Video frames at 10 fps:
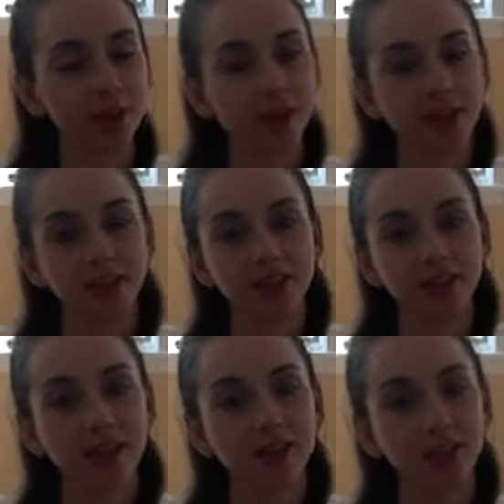back to
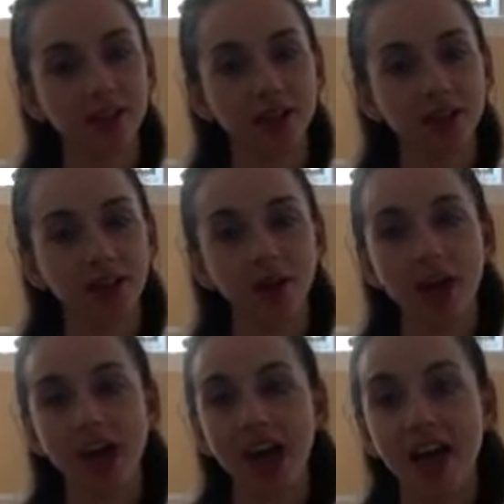down dog,
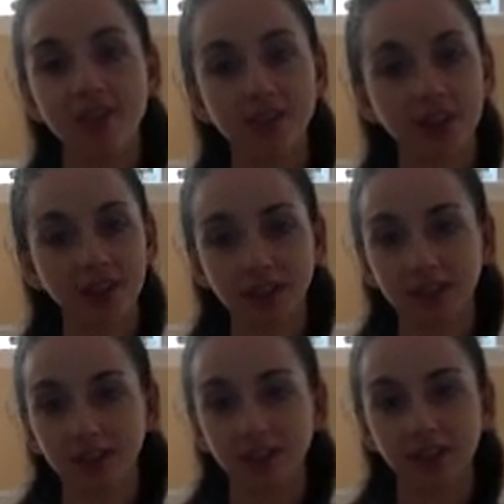however
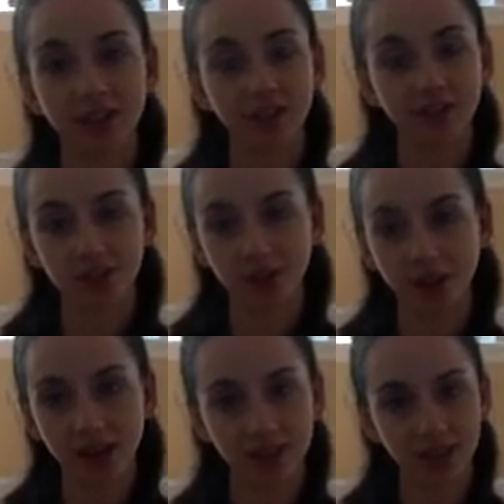it feels
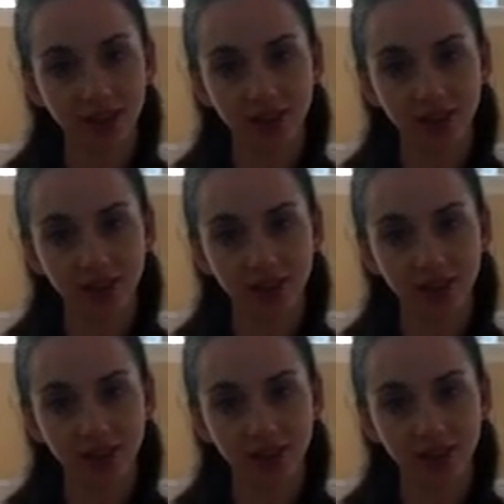right to get